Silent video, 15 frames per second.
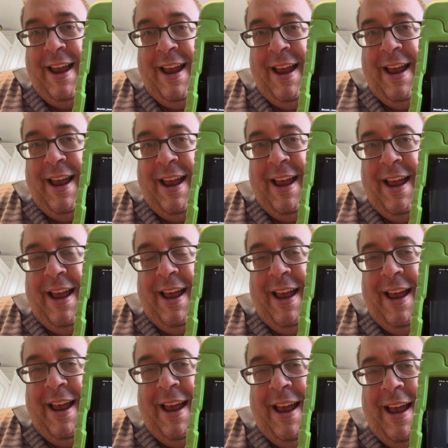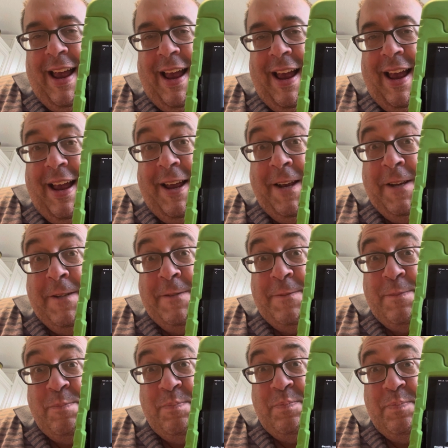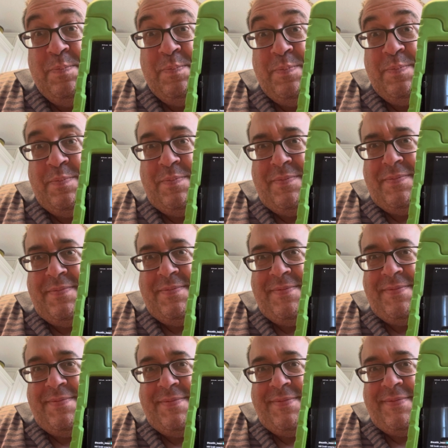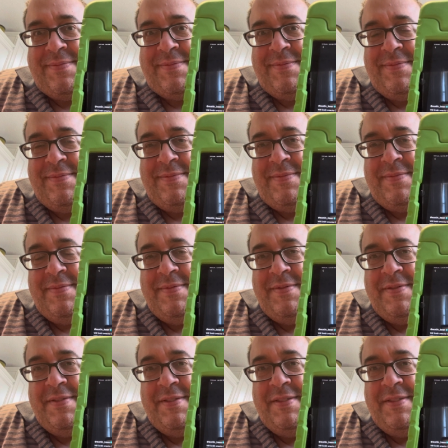[no speech]